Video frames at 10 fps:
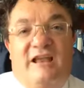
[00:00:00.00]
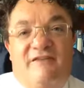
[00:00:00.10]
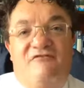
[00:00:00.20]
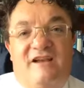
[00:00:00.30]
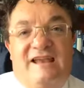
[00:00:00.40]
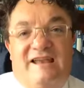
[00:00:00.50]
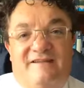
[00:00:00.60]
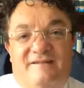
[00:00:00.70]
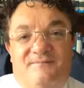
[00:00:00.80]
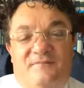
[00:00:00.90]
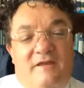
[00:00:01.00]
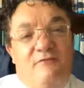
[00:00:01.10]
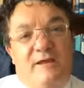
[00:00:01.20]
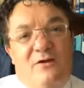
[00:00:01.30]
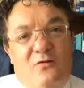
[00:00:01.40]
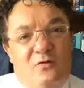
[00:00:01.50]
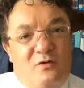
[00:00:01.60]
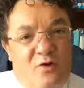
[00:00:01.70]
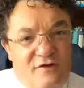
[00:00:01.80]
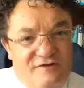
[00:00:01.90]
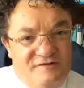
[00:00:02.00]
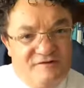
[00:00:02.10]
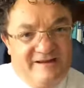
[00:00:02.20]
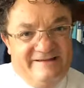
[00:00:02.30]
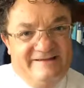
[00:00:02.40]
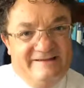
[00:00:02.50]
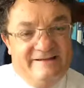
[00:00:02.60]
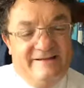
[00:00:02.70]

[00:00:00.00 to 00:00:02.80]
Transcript: life really is. If we hold on to it,